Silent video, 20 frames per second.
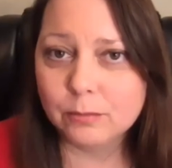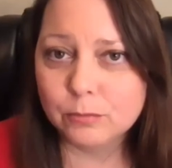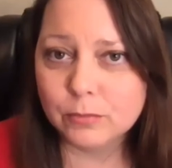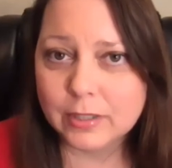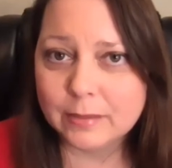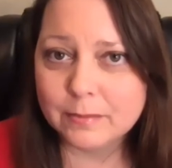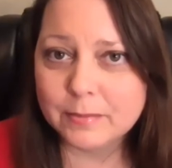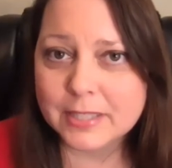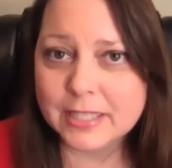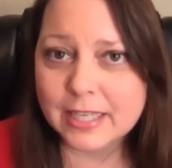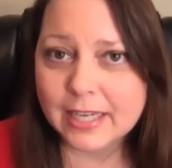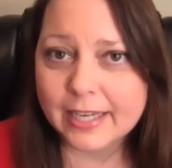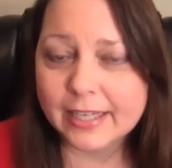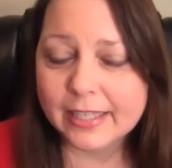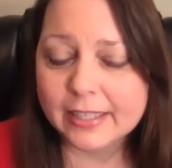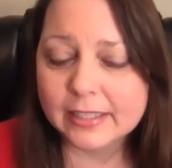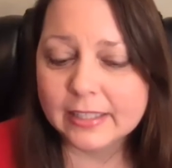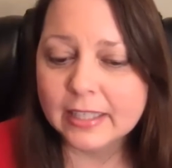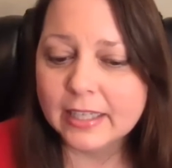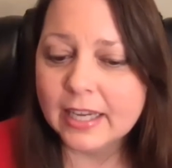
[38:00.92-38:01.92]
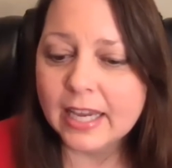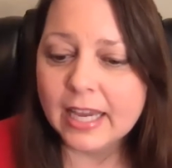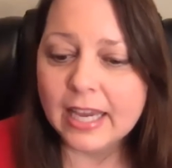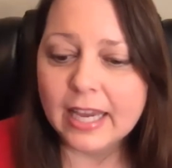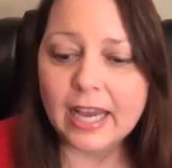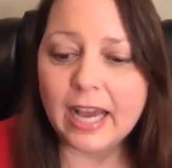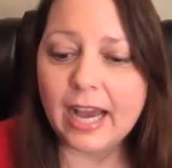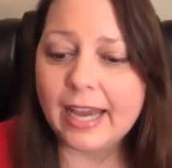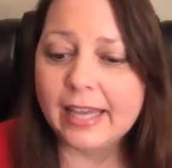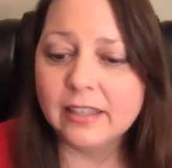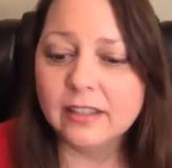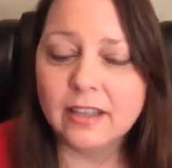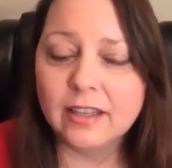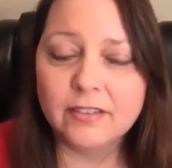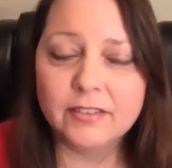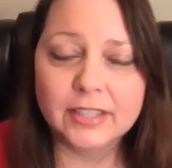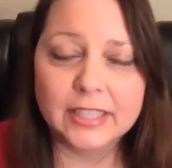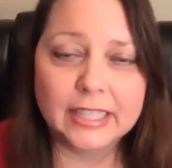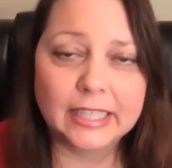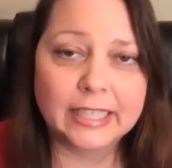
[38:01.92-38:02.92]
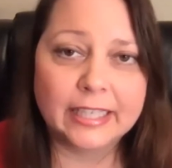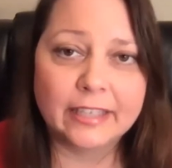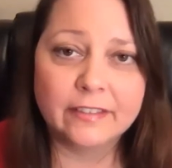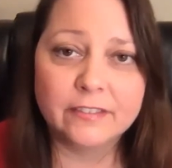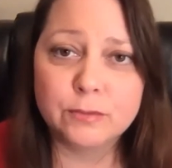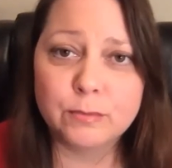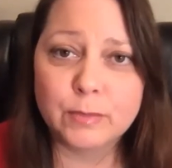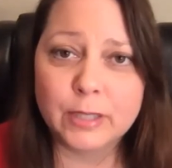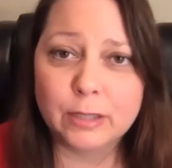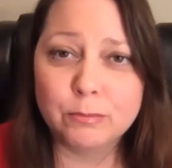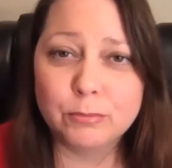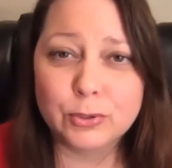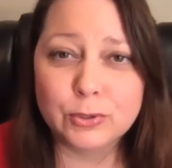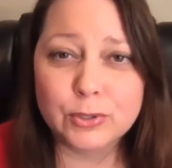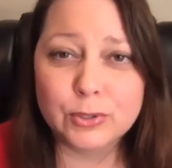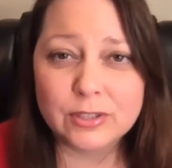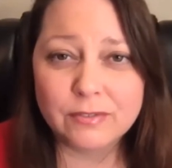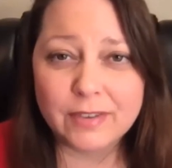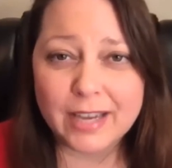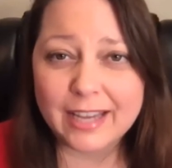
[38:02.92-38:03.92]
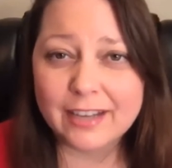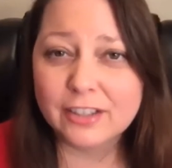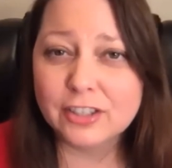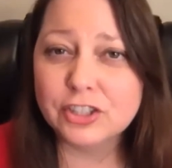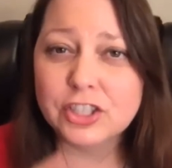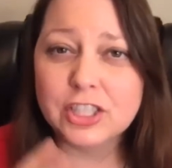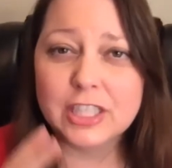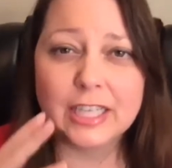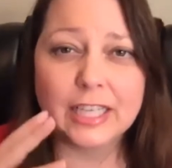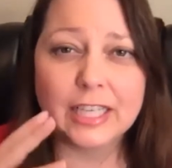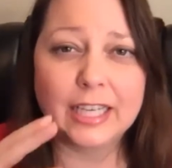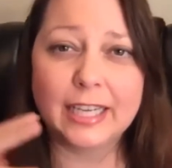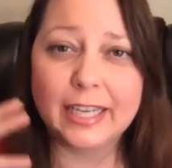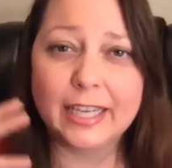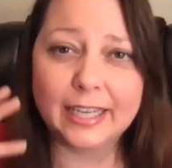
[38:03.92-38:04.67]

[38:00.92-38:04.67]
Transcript: website. I love it. It gives me a boost of energy.